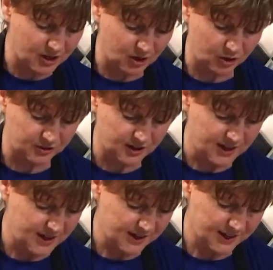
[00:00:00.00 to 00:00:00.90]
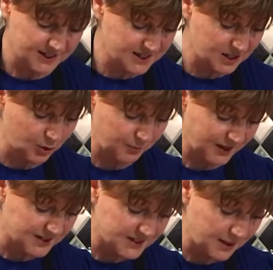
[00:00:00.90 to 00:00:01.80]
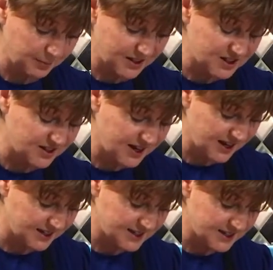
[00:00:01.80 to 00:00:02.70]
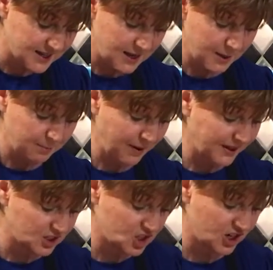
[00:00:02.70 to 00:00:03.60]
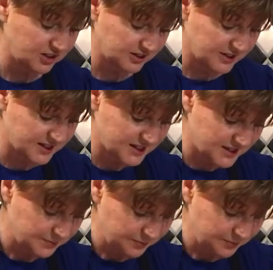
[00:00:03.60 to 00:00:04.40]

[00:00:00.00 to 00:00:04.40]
on cutting your meat up into nice big chunks.